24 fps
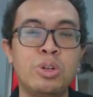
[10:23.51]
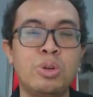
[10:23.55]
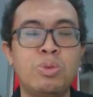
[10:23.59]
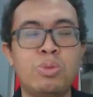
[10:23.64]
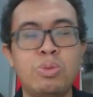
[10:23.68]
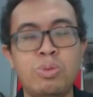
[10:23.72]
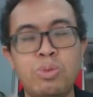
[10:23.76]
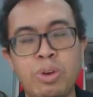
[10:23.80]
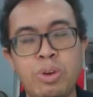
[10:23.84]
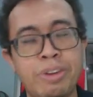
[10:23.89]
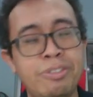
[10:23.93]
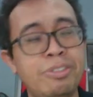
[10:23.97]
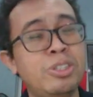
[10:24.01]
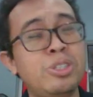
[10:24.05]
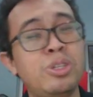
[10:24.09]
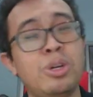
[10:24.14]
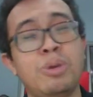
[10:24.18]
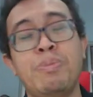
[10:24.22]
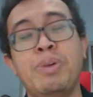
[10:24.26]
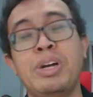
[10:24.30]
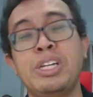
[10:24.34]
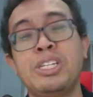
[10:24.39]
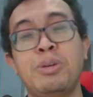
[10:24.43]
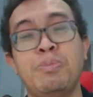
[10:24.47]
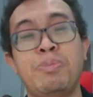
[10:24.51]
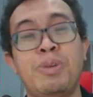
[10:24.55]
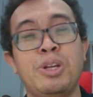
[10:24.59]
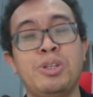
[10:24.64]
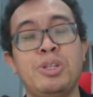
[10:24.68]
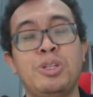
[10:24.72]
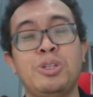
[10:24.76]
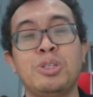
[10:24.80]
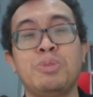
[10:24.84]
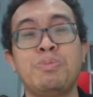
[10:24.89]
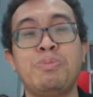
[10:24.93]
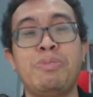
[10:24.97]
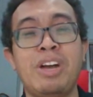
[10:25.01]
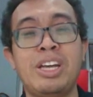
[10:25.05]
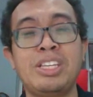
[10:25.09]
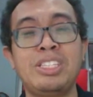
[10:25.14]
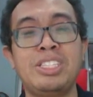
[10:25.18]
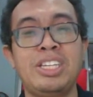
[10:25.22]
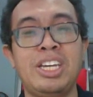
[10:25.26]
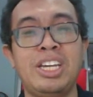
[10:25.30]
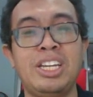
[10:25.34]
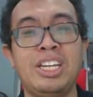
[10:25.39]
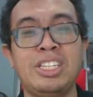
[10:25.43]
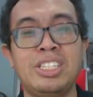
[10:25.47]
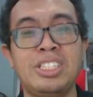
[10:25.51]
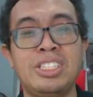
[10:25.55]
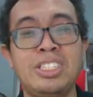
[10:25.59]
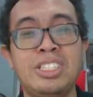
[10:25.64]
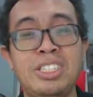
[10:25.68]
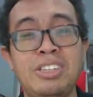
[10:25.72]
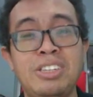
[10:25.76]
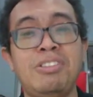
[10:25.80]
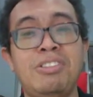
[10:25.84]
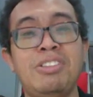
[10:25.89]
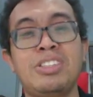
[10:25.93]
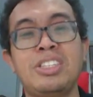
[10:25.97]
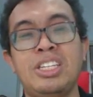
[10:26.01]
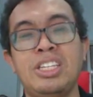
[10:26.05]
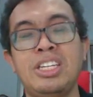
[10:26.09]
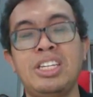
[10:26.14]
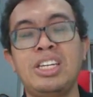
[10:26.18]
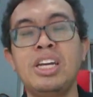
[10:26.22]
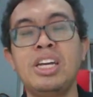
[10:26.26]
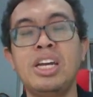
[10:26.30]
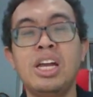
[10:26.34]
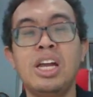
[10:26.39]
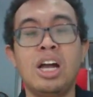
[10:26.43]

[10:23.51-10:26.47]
Don't worry so much about those price changes. Seriously.